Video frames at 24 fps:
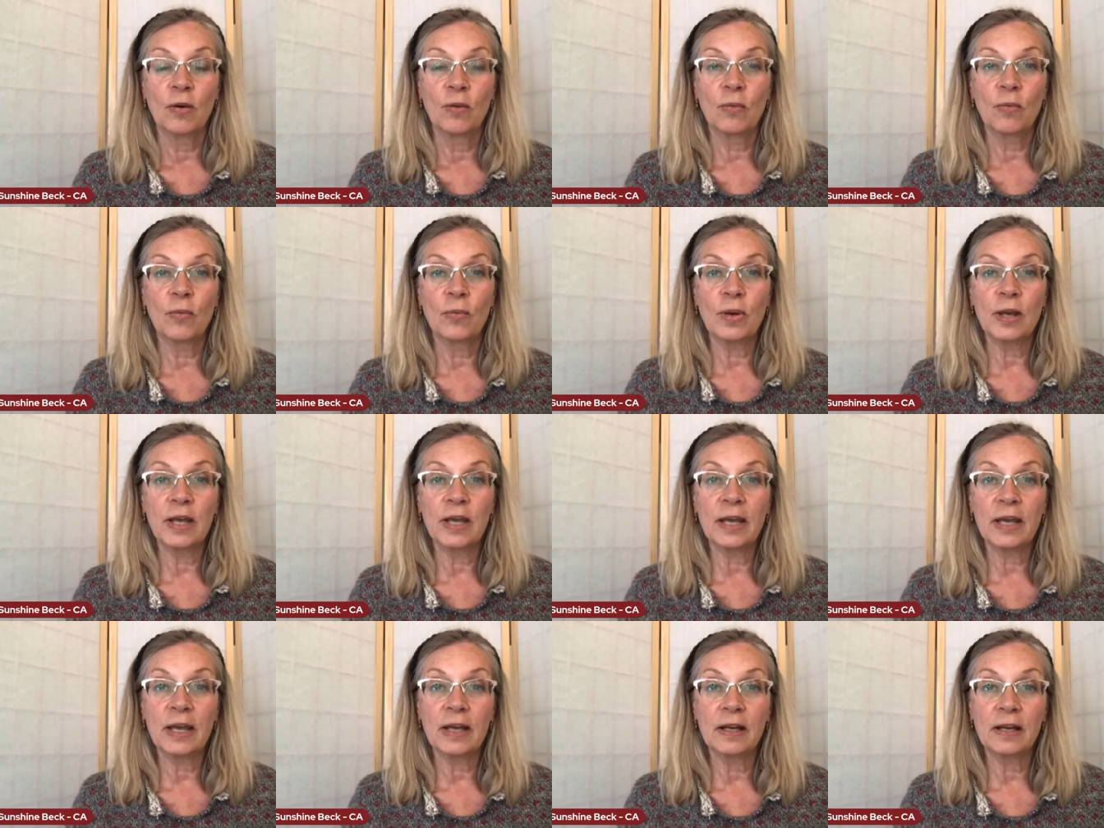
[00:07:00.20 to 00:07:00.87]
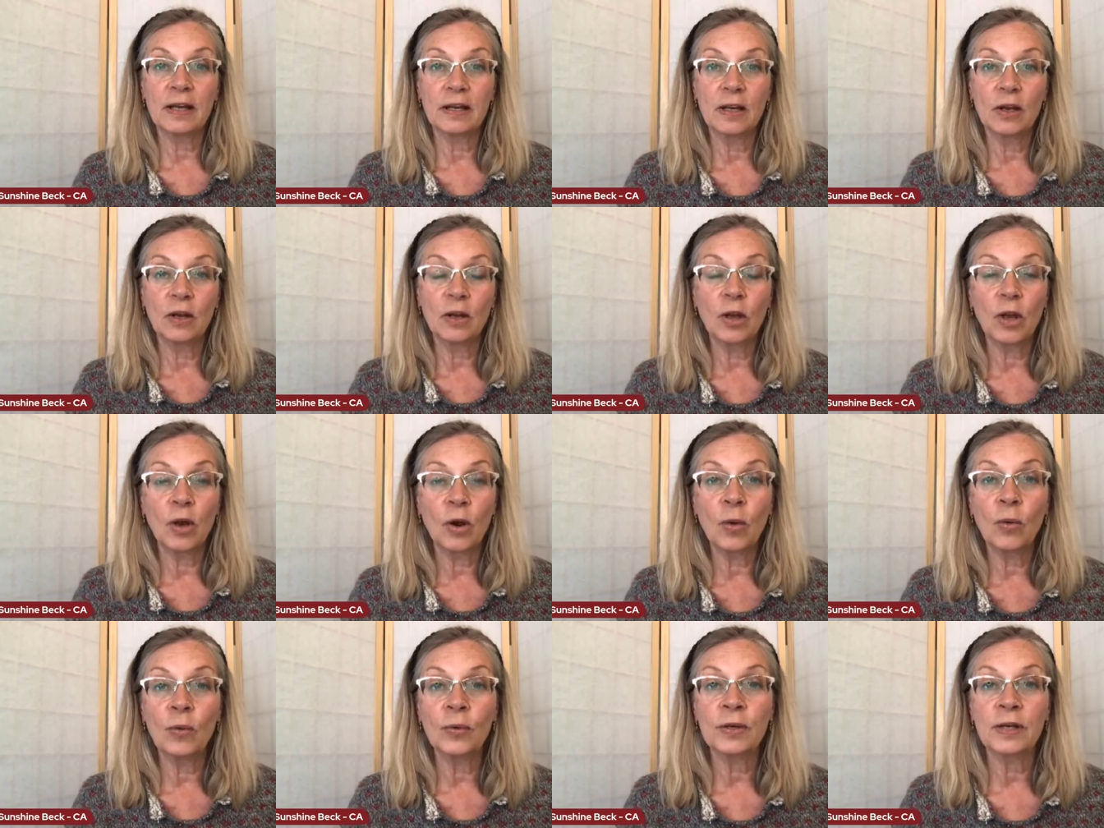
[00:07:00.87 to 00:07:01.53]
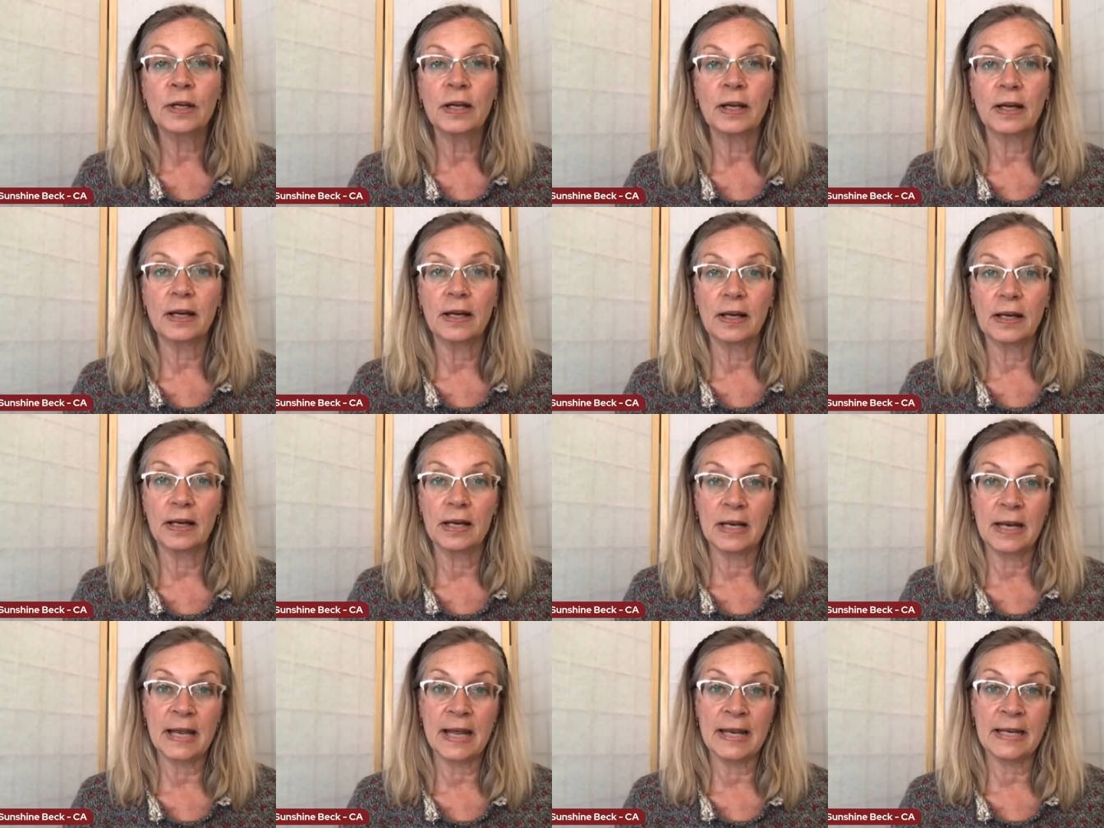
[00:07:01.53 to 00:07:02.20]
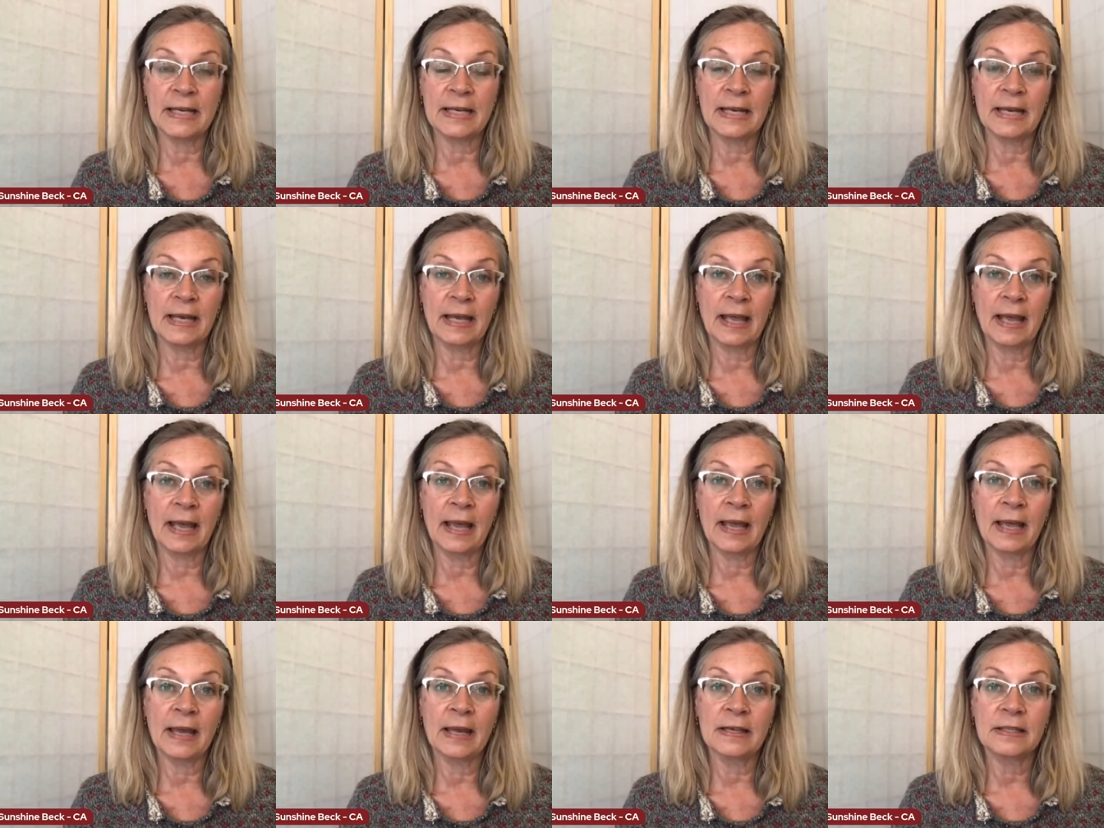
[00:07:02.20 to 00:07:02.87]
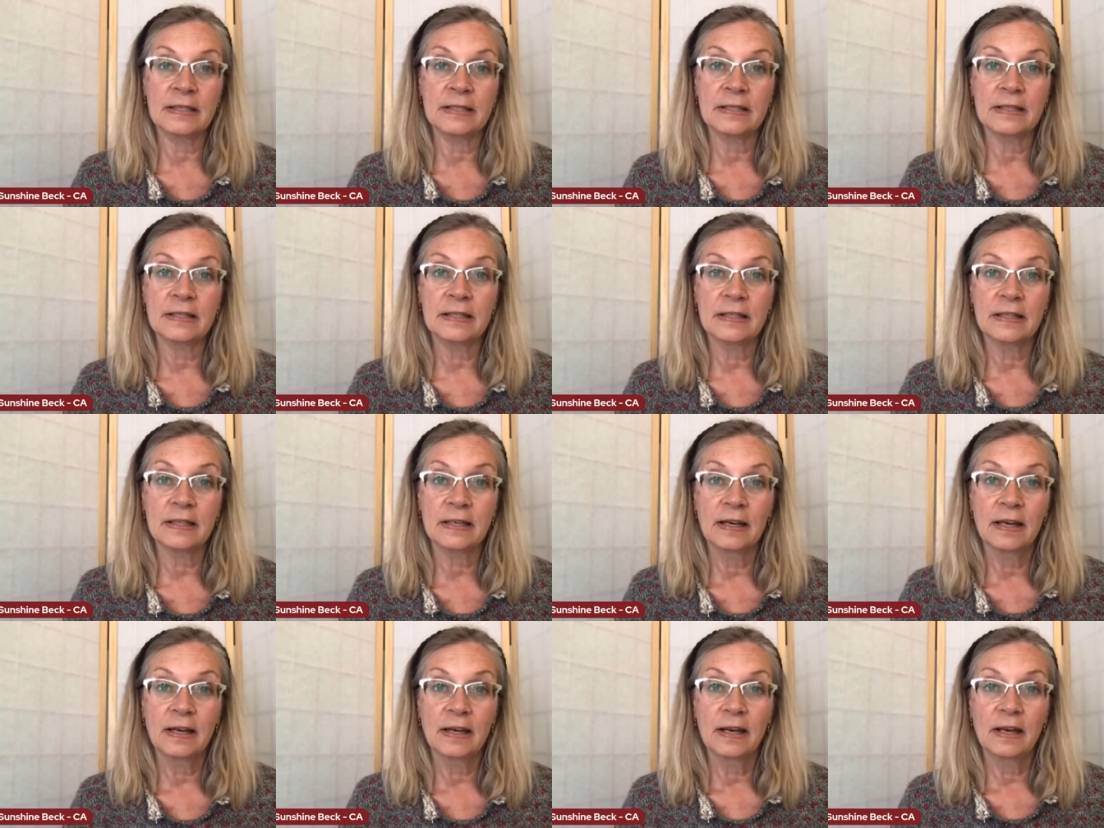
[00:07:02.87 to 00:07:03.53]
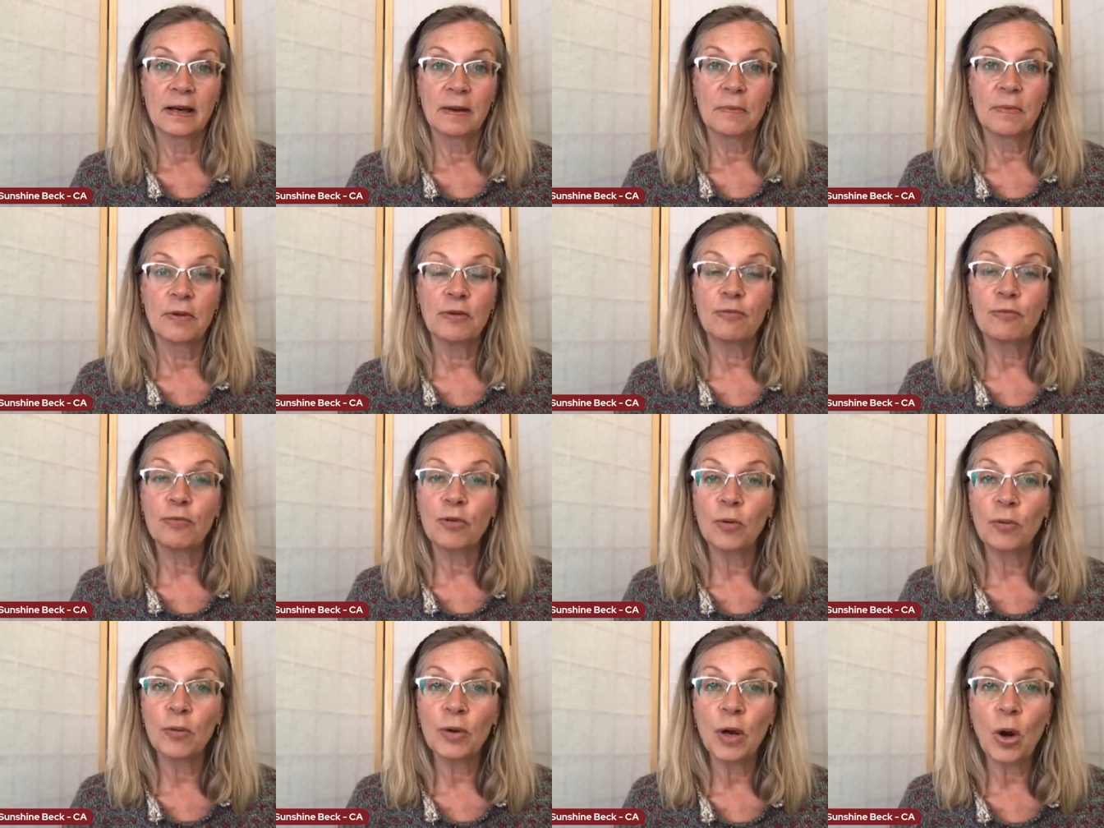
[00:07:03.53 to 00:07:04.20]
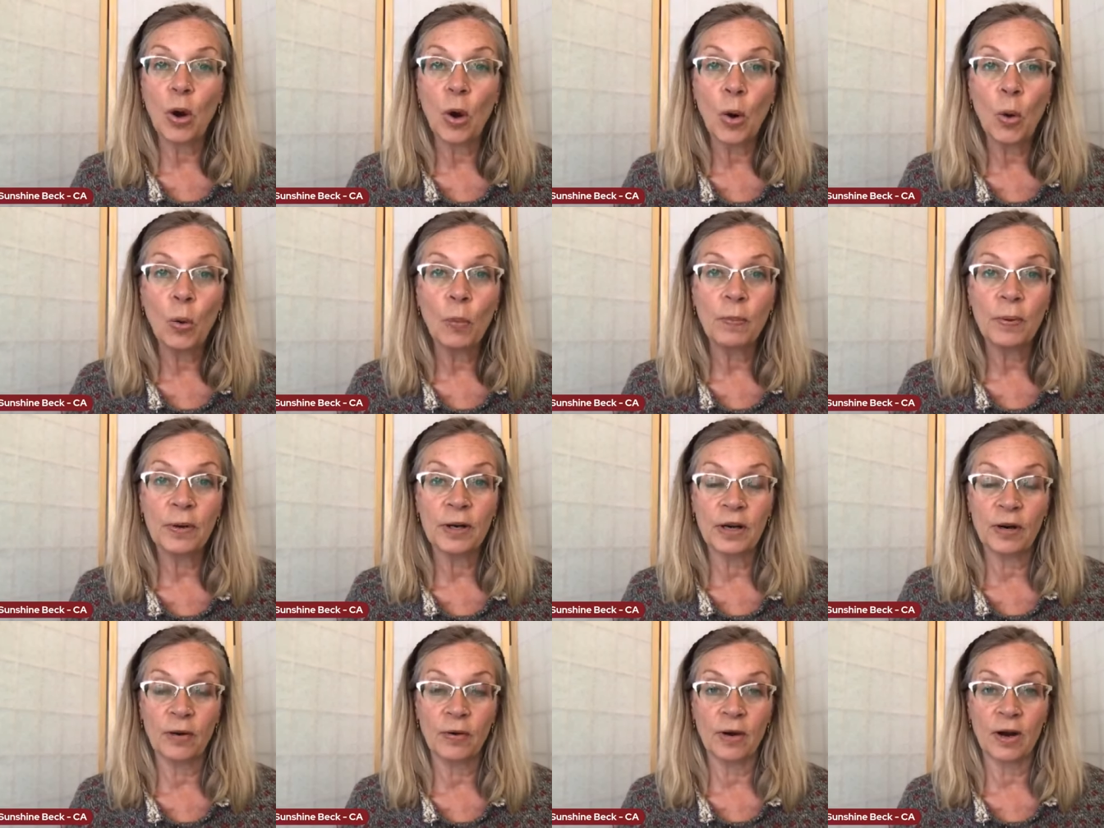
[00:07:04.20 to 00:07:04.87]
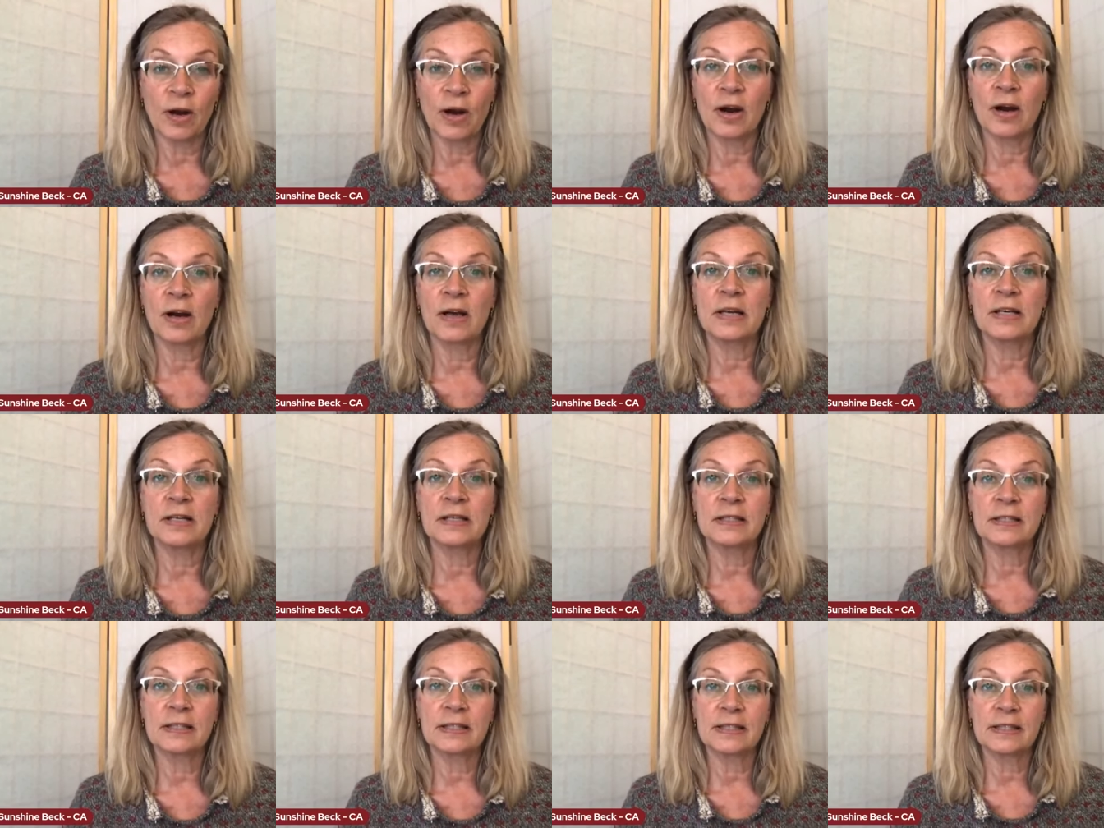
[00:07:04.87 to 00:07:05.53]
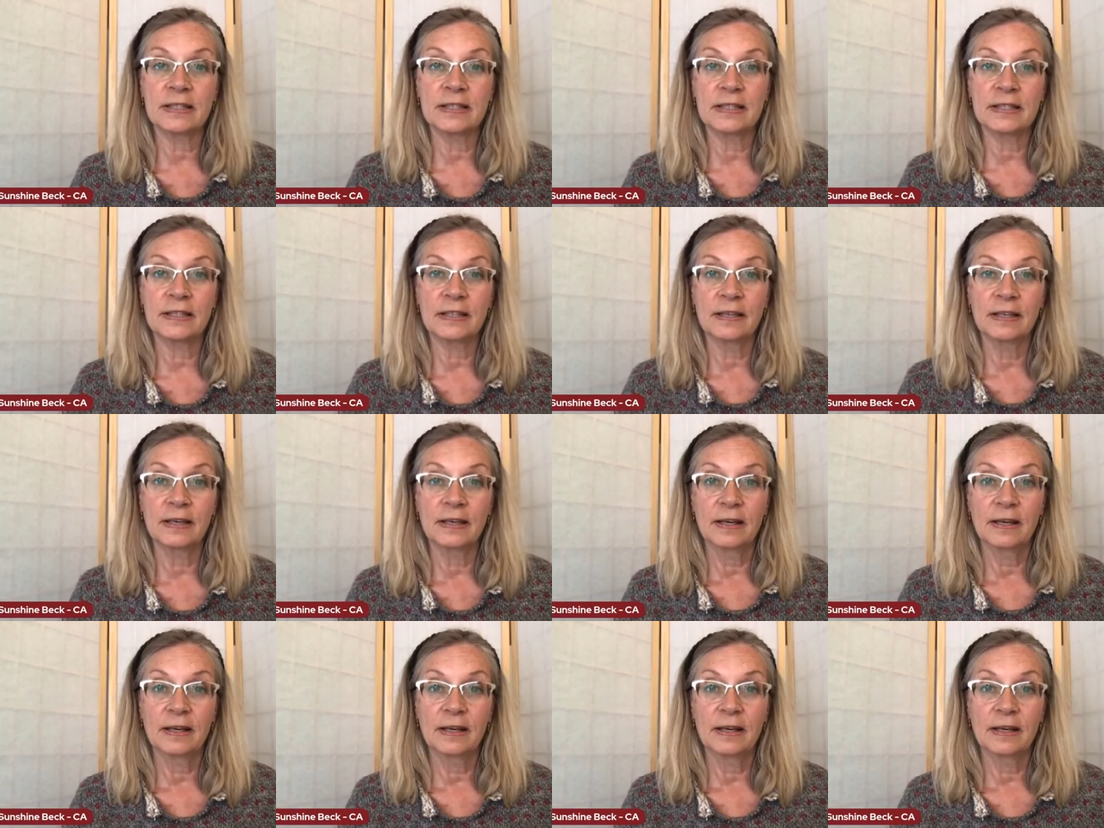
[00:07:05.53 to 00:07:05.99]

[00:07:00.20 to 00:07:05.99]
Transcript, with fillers: we loan a lending hand, before we open our hearts,